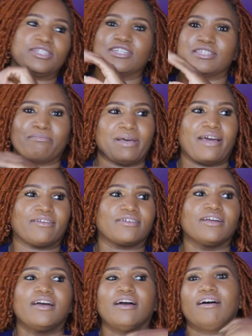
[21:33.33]
doesn't
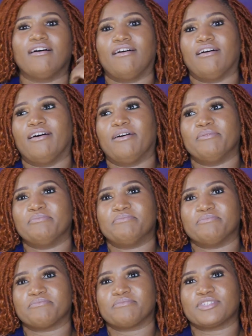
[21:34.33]
matter.
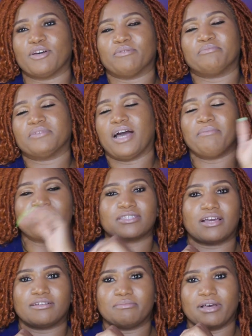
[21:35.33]
So I'm
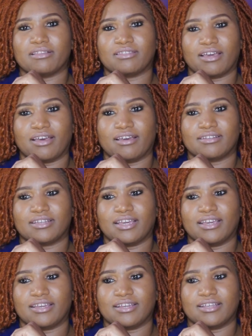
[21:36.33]
excited about that.
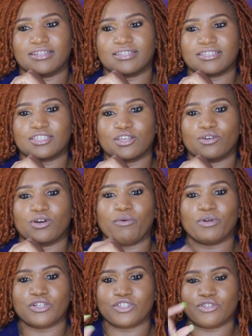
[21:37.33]
And so I
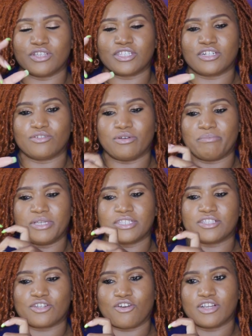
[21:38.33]
want to do, instead of doing
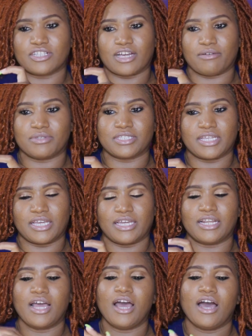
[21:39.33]
business cards, like I was
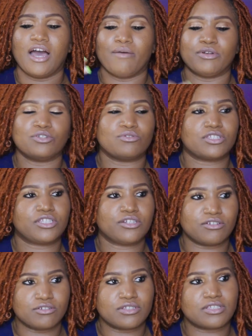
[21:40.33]
saying, I want to do
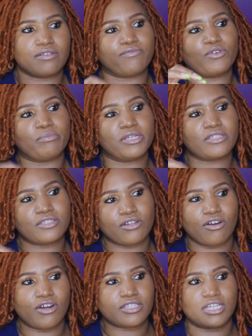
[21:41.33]
stickers for business
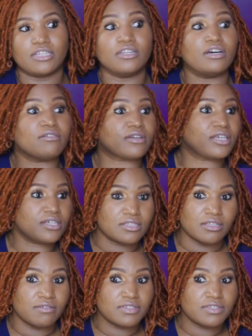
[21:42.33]
cards. Kids love